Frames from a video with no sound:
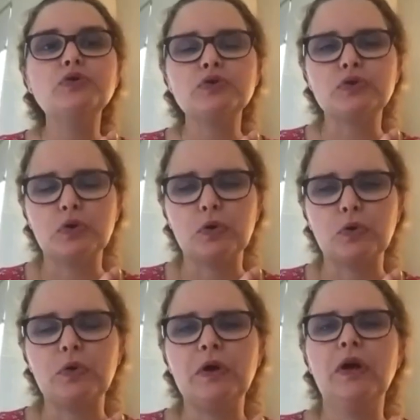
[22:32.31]

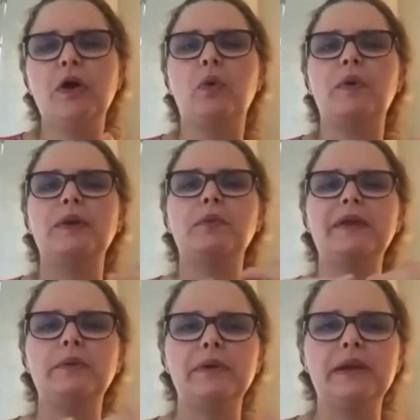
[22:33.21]
Also,
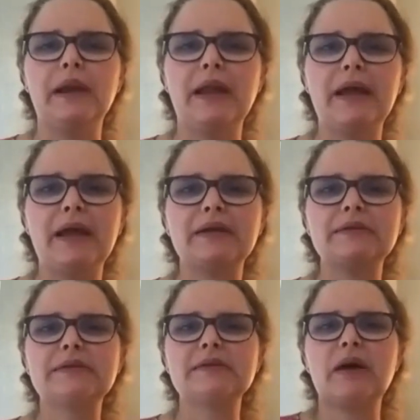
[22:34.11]
when we
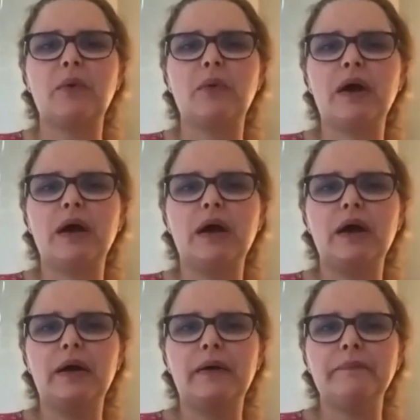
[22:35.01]
relax
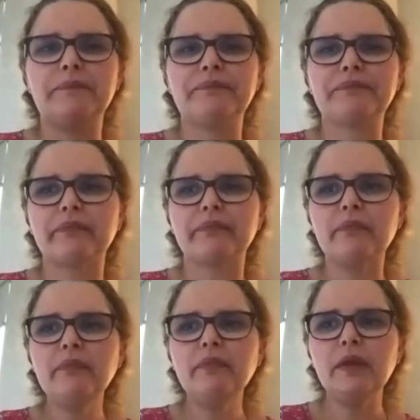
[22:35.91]
our
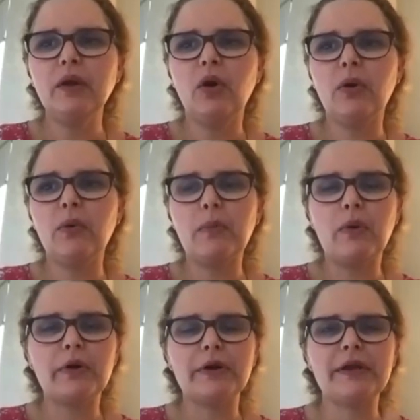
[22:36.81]

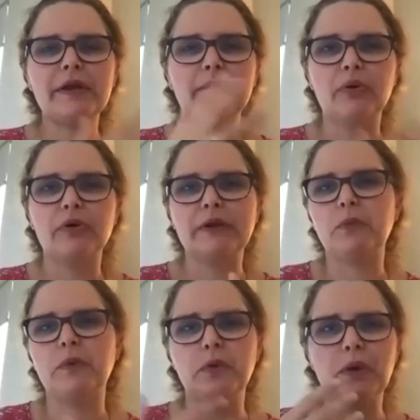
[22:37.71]
body
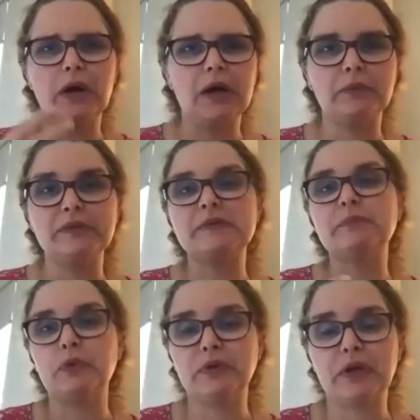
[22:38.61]
will
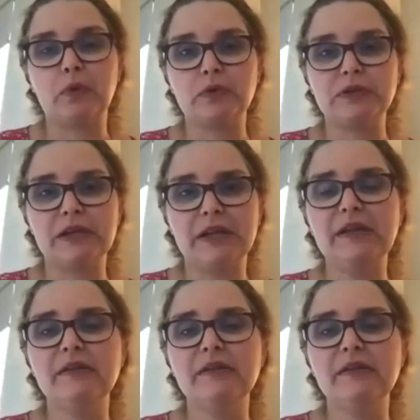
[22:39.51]
respond accordingly.